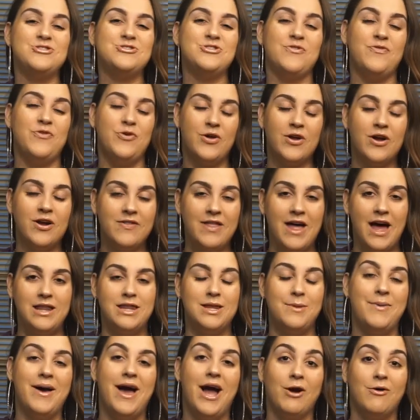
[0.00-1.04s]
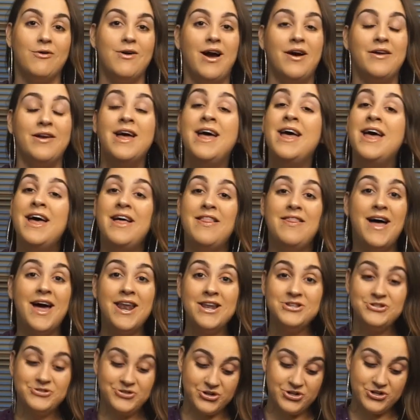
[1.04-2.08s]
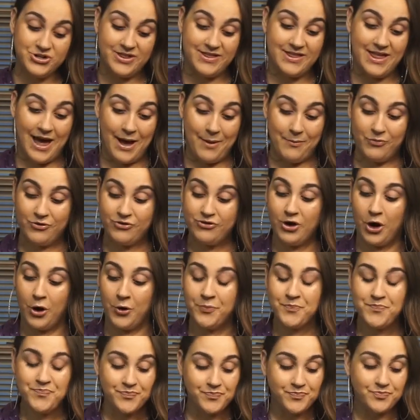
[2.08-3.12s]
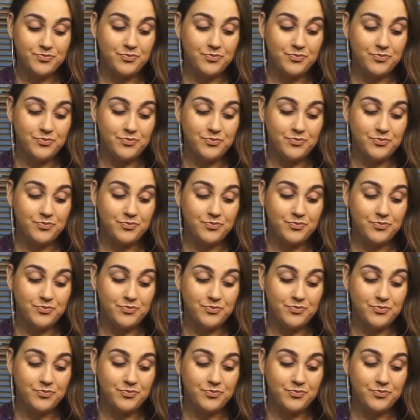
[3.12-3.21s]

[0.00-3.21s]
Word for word: So if you hear that in the background, that is just them. So